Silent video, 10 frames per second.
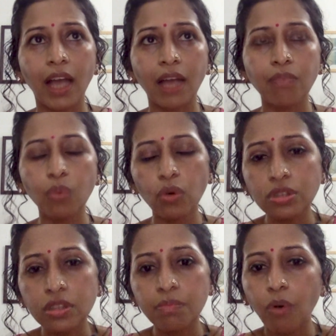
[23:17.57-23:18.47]
And
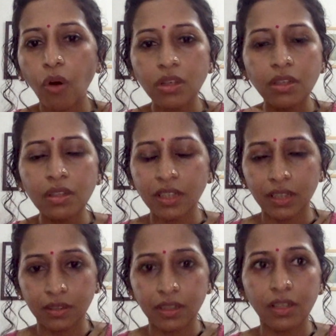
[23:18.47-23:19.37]
most
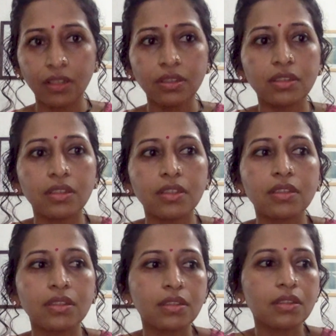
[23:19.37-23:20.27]
importantly, there is
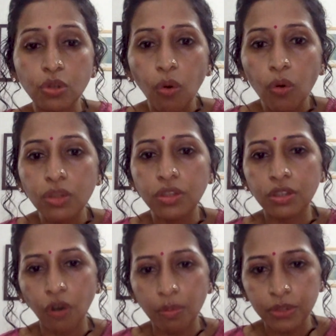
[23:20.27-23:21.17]
this
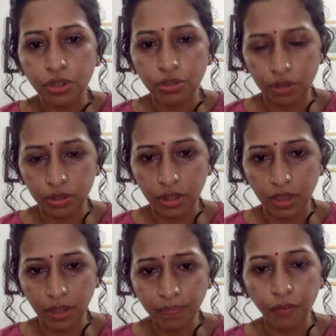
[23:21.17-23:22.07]
golden opportunity